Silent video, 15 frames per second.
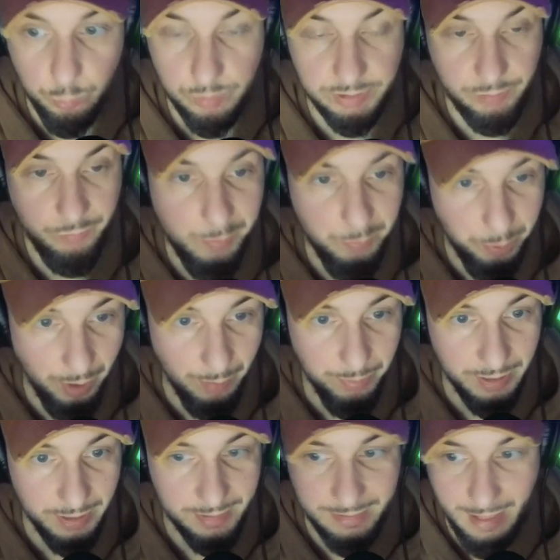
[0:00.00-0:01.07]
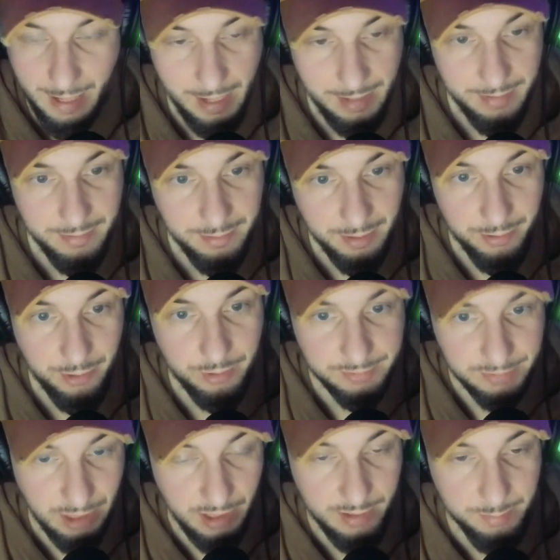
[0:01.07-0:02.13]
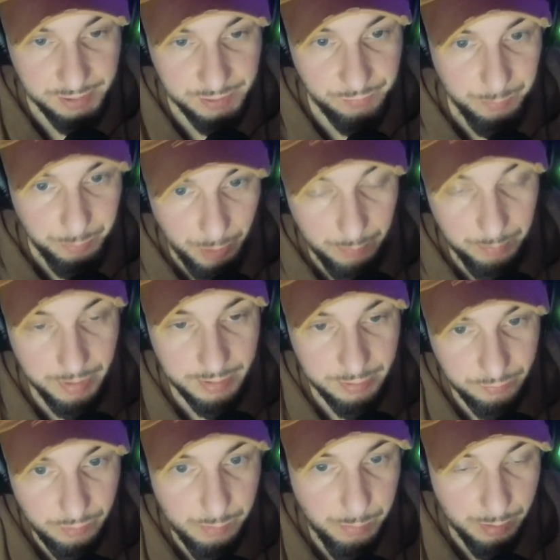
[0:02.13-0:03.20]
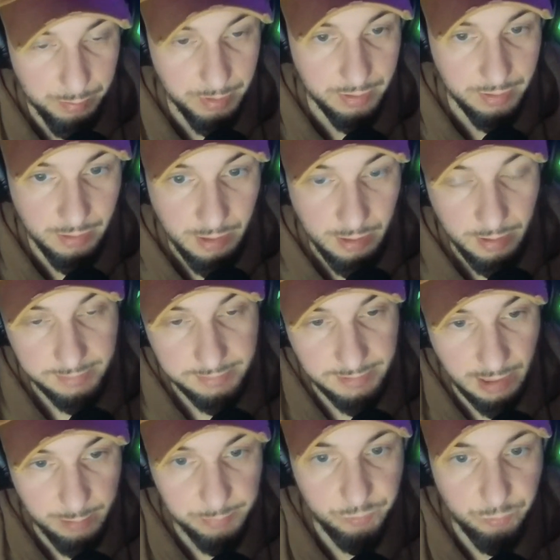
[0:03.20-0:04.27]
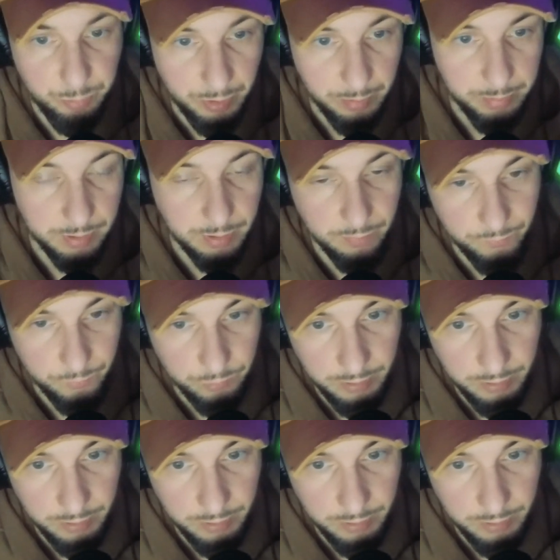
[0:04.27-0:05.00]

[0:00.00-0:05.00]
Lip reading: It was a republic that had another autonomous republic, the Autonomous Republic of